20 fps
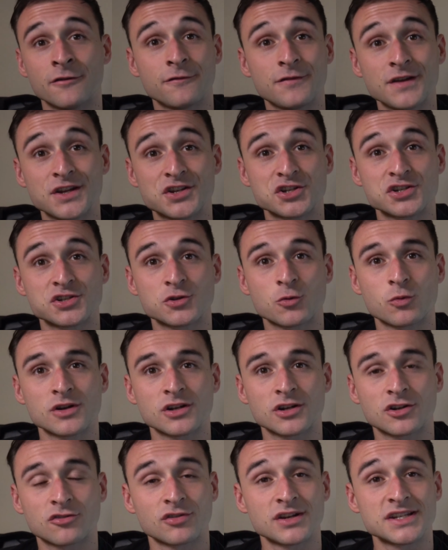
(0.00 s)
features
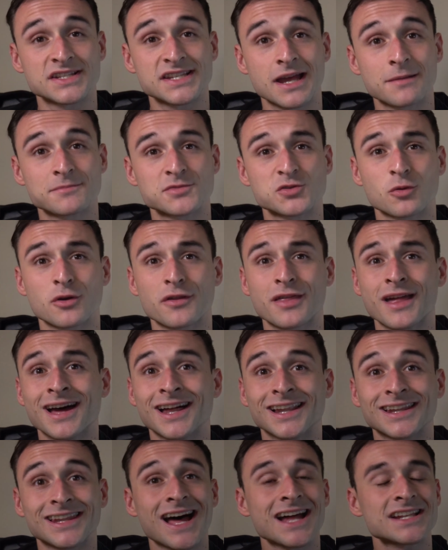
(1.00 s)
Chris Hemsworth,
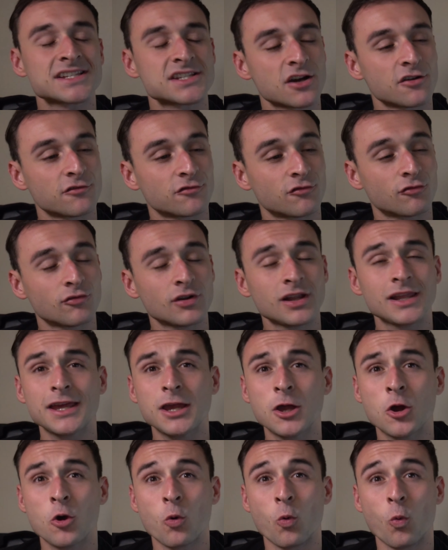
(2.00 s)
lots of
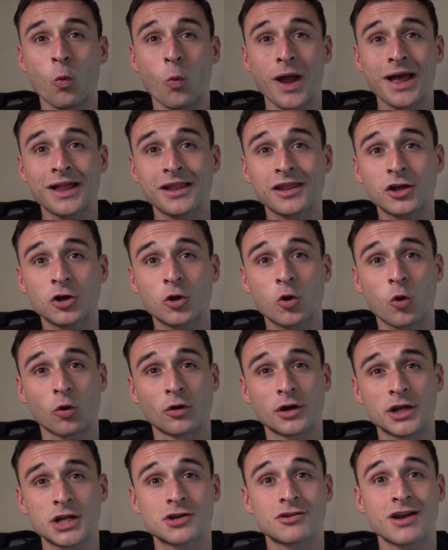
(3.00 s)
really well
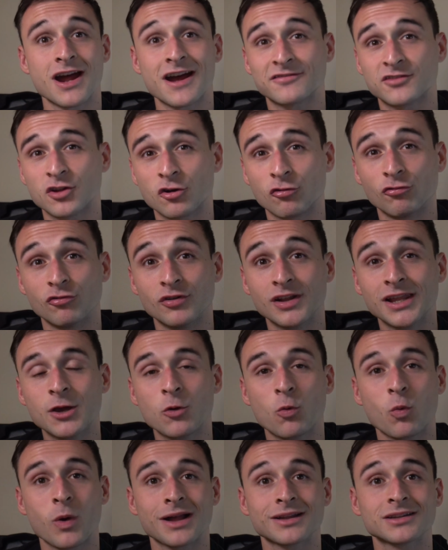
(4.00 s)
choreographed, really
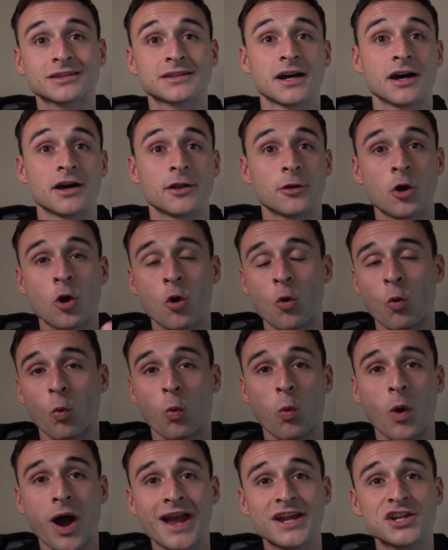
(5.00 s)
well done,
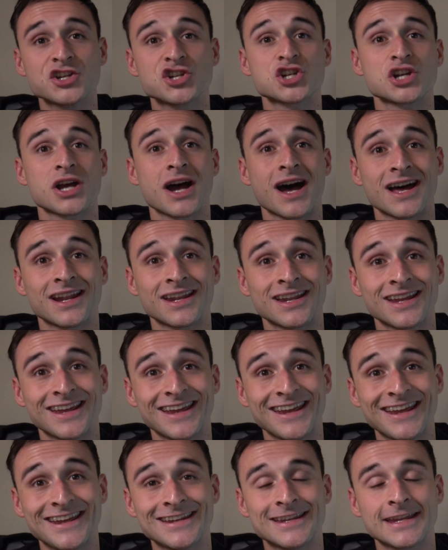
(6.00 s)
wide shot,
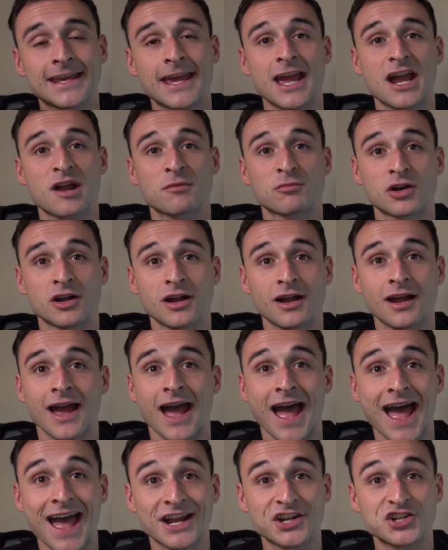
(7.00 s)
in-camera
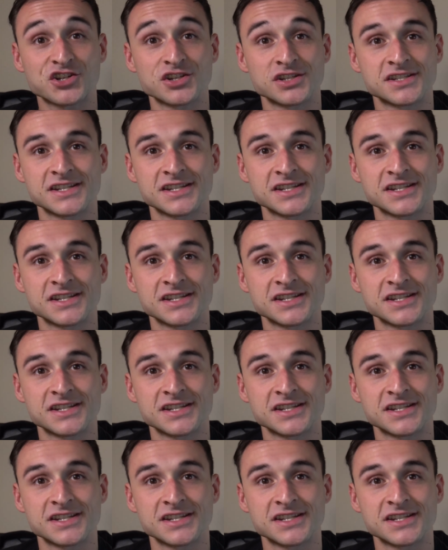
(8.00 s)
action